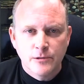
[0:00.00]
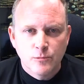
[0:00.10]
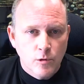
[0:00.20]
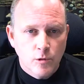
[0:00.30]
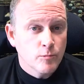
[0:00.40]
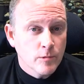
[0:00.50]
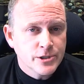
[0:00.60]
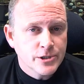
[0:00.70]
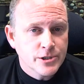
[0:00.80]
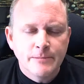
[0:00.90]
working
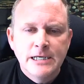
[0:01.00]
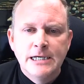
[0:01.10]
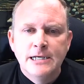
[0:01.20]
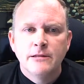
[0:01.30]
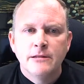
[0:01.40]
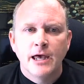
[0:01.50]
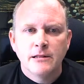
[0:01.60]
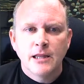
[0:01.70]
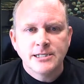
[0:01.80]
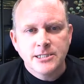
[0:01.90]
relationship. They
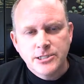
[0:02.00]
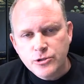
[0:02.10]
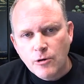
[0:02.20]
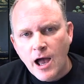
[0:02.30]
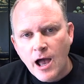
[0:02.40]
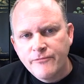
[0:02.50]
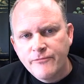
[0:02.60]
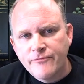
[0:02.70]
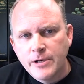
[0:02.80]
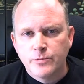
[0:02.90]
license Scribe
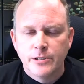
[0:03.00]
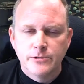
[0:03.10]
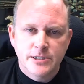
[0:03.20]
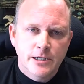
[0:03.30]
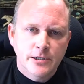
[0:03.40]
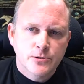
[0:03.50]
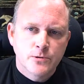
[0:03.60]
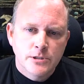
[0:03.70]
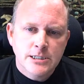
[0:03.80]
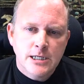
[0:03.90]
from us. We use their
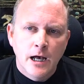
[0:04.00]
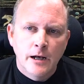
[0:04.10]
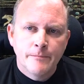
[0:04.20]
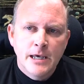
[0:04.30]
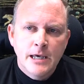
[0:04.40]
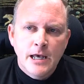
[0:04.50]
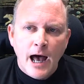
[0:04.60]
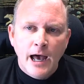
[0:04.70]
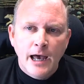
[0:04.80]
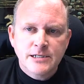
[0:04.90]
tools.
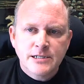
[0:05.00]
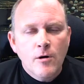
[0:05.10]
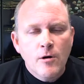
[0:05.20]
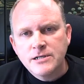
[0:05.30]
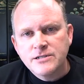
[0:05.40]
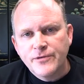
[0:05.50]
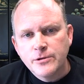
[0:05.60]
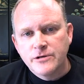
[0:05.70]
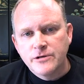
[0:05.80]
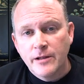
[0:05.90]
As far as
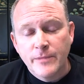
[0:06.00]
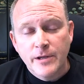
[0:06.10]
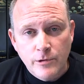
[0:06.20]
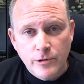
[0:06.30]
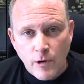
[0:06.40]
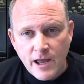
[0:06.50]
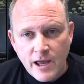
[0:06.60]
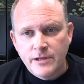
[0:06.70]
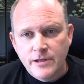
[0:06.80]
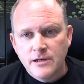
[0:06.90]
future development with
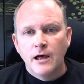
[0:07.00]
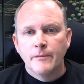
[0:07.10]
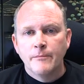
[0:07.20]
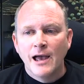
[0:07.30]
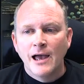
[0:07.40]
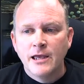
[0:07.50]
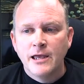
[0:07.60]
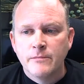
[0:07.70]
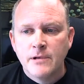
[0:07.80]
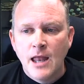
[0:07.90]
Raven, I
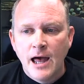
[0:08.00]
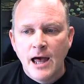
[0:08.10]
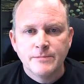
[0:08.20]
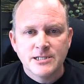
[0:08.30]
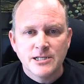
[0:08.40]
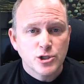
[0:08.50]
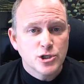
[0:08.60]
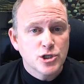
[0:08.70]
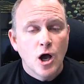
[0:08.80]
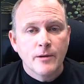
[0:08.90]
am not in a position to
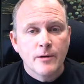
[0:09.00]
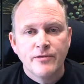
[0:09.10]
talk about